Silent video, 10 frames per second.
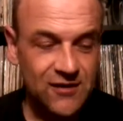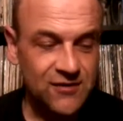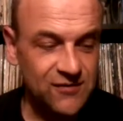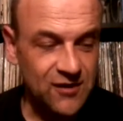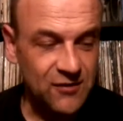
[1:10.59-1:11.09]

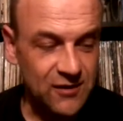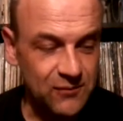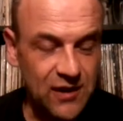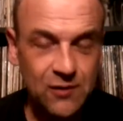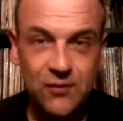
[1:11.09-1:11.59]
So here
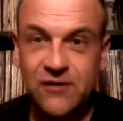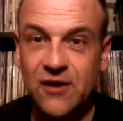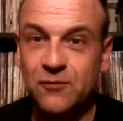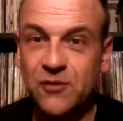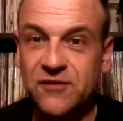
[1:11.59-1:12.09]
we go with
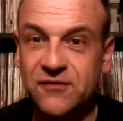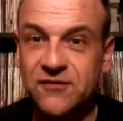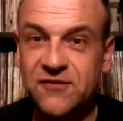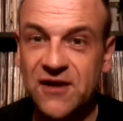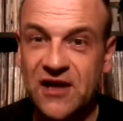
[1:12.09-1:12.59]

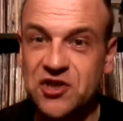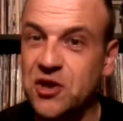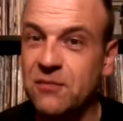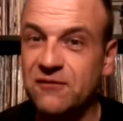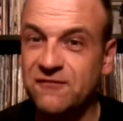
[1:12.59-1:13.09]
selection
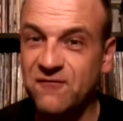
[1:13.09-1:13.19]
number